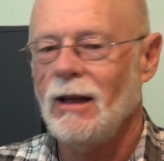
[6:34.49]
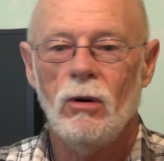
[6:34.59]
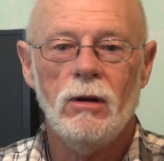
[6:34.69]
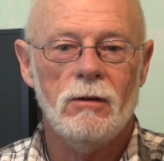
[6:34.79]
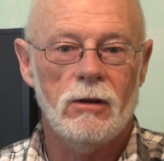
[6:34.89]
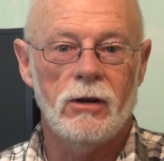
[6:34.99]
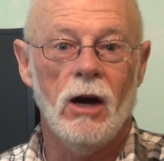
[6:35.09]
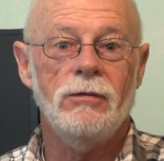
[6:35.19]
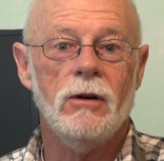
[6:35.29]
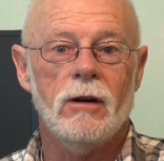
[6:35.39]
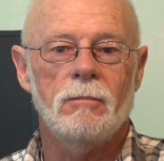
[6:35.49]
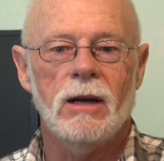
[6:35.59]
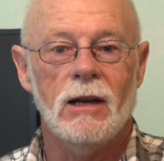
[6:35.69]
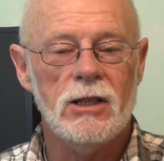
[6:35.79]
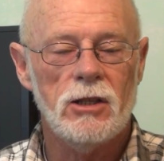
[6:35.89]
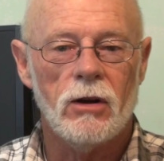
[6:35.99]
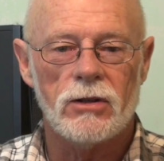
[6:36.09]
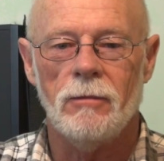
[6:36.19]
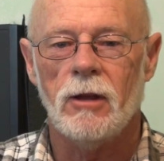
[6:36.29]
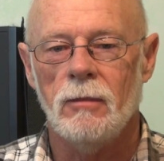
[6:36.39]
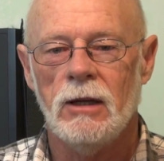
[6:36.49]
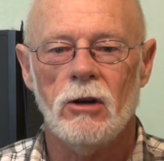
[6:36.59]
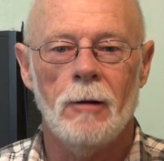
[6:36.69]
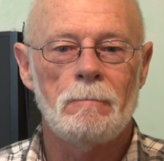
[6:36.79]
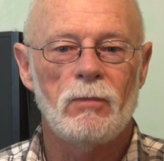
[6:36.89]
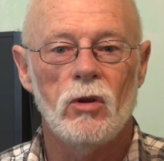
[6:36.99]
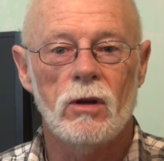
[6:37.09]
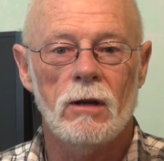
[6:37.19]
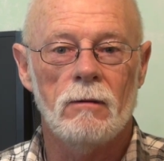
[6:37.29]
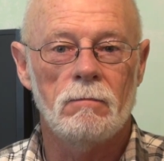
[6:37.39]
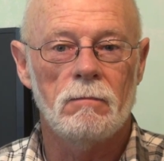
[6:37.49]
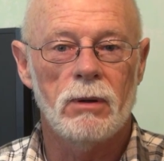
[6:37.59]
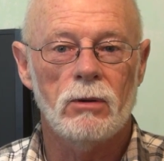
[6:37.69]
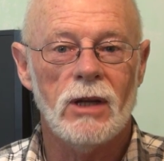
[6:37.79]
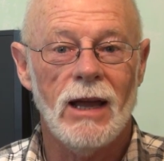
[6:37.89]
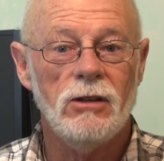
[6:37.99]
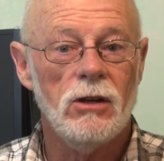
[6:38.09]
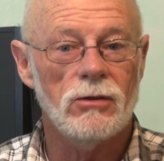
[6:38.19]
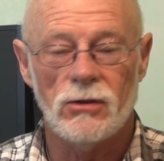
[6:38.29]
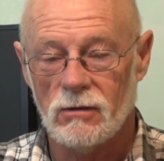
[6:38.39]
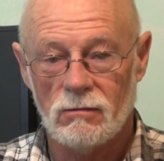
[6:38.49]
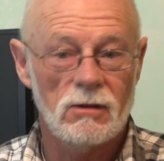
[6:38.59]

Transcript: Well, go for it, but at least you've got something in the meantime you can build and use.